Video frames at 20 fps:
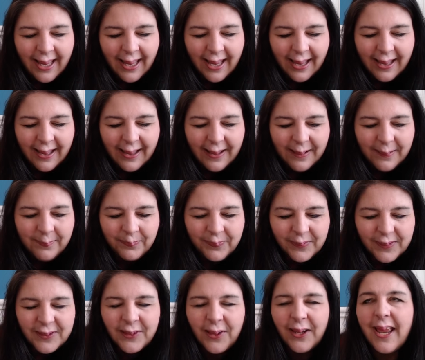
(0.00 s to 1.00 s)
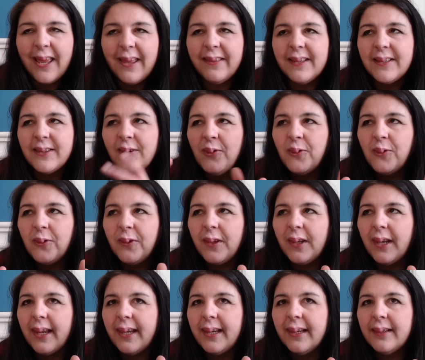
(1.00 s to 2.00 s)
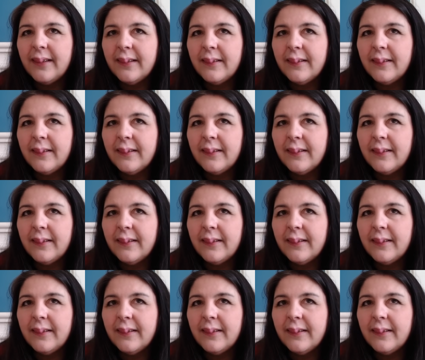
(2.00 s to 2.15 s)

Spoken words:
So yeah, there's all the